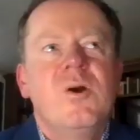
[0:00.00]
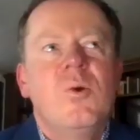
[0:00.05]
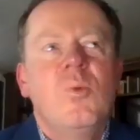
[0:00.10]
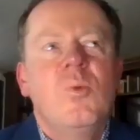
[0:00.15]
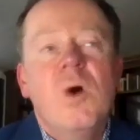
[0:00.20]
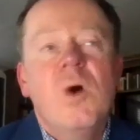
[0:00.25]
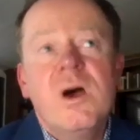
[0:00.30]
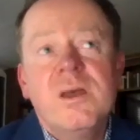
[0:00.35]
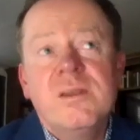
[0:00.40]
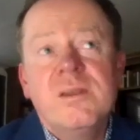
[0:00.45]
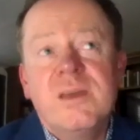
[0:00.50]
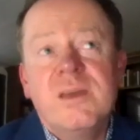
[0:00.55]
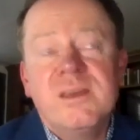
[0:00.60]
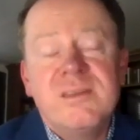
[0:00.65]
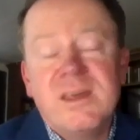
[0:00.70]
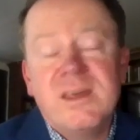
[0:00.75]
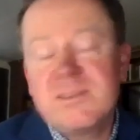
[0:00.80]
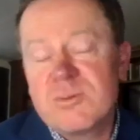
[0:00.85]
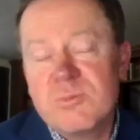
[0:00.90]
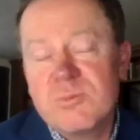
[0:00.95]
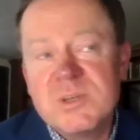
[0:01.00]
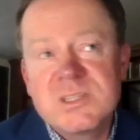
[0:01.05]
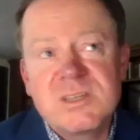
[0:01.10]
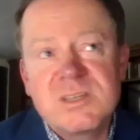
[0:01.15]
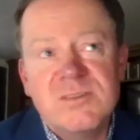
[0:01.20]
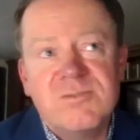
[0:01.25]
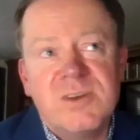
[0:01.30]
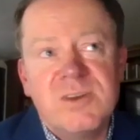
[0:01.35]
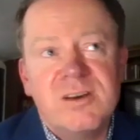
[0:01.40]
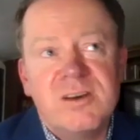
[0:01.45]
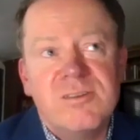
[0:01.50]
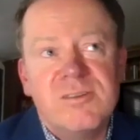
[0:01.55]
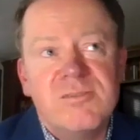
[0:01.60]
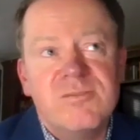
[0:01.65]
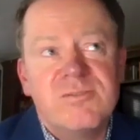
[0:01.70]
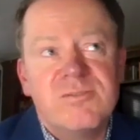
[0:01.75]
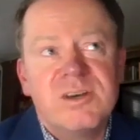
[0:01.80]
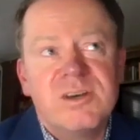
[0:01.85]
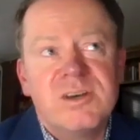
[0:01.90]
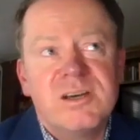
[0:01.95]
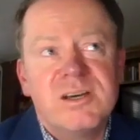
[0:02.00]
One, at the risk of